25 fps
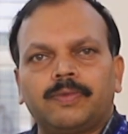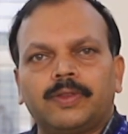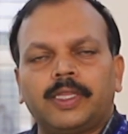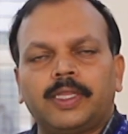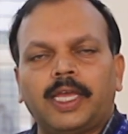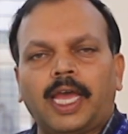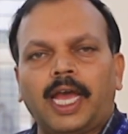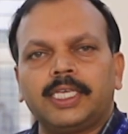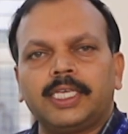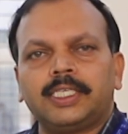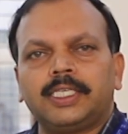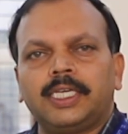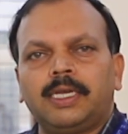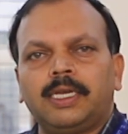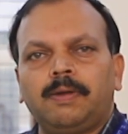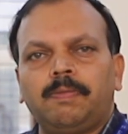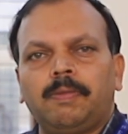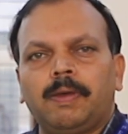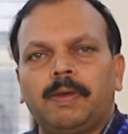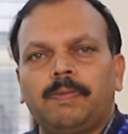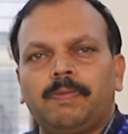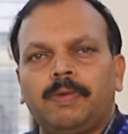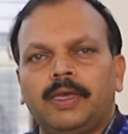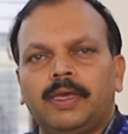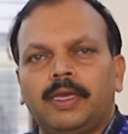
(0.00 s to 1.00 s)
The acid
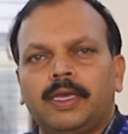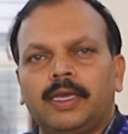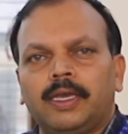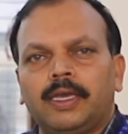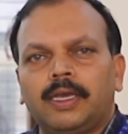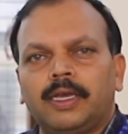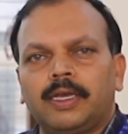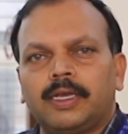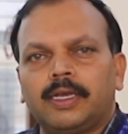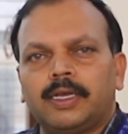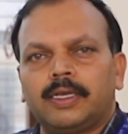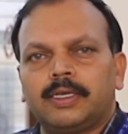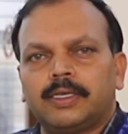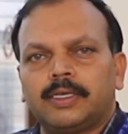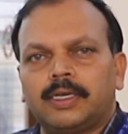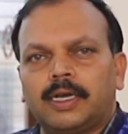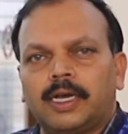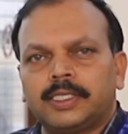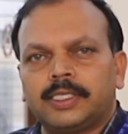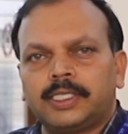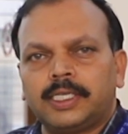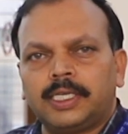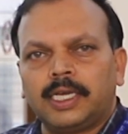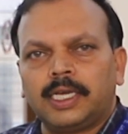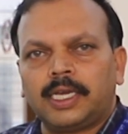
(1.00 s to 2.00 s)
may be
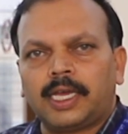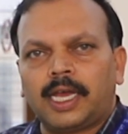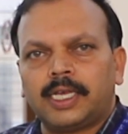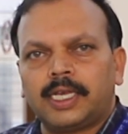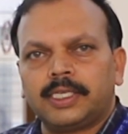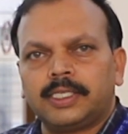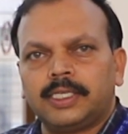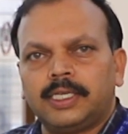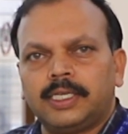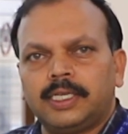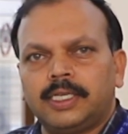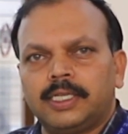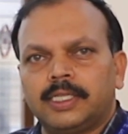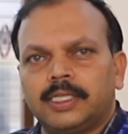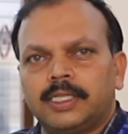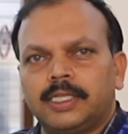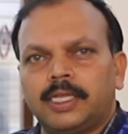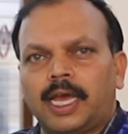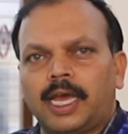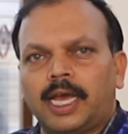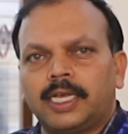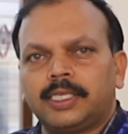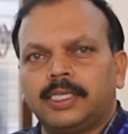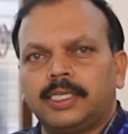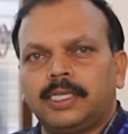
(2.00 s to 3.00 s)
acetic acid,
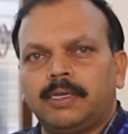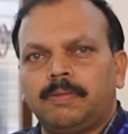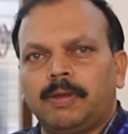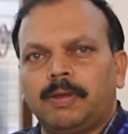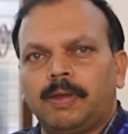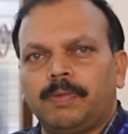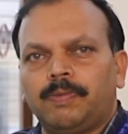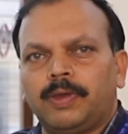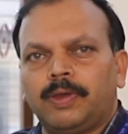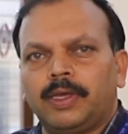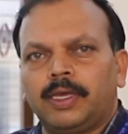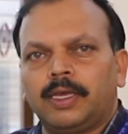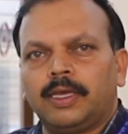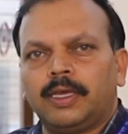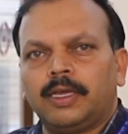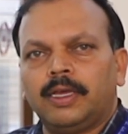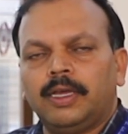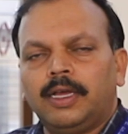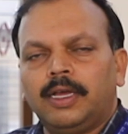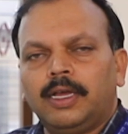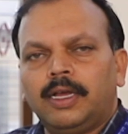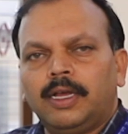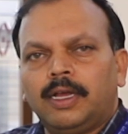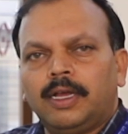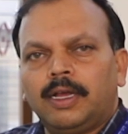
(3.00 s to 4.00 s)
the acid may be
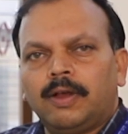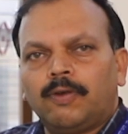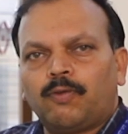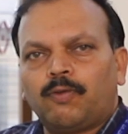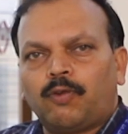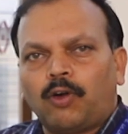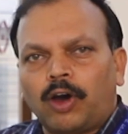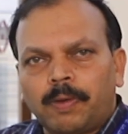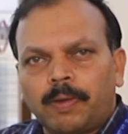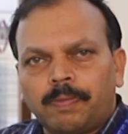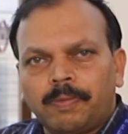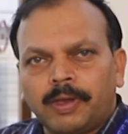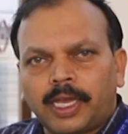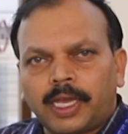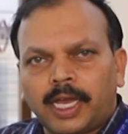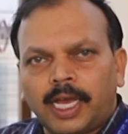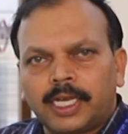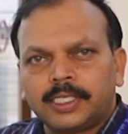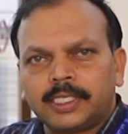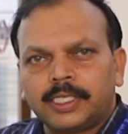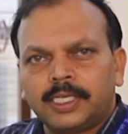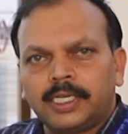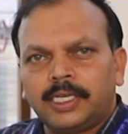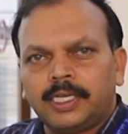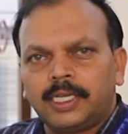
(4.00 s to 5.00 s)
formic
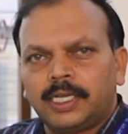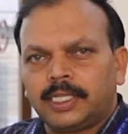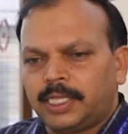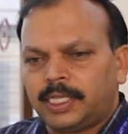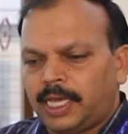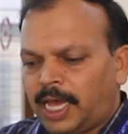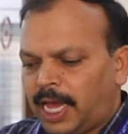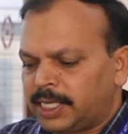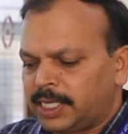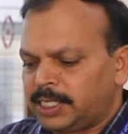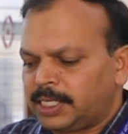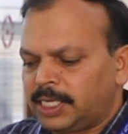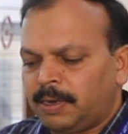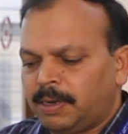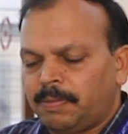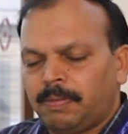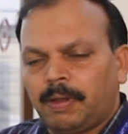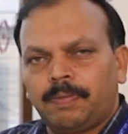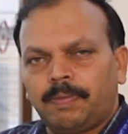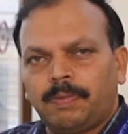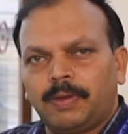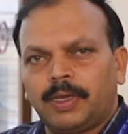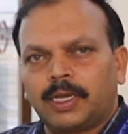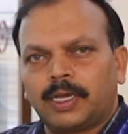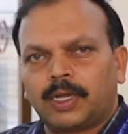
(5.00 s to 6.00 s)
acid, the acid
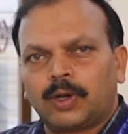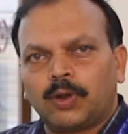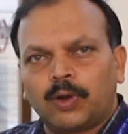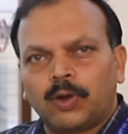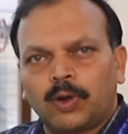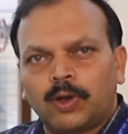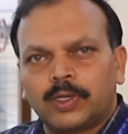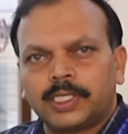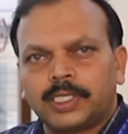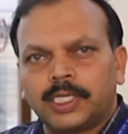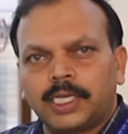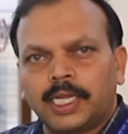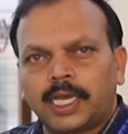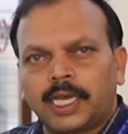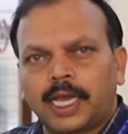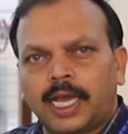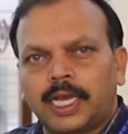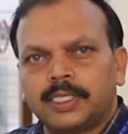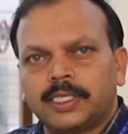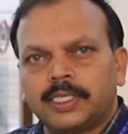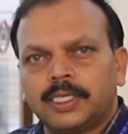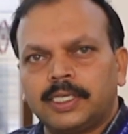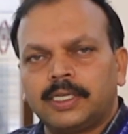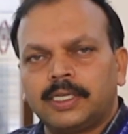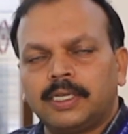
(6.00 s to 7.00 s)
may be chloroacetic
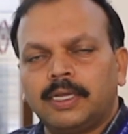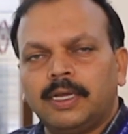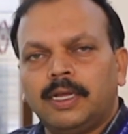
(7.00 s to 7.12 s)
acid.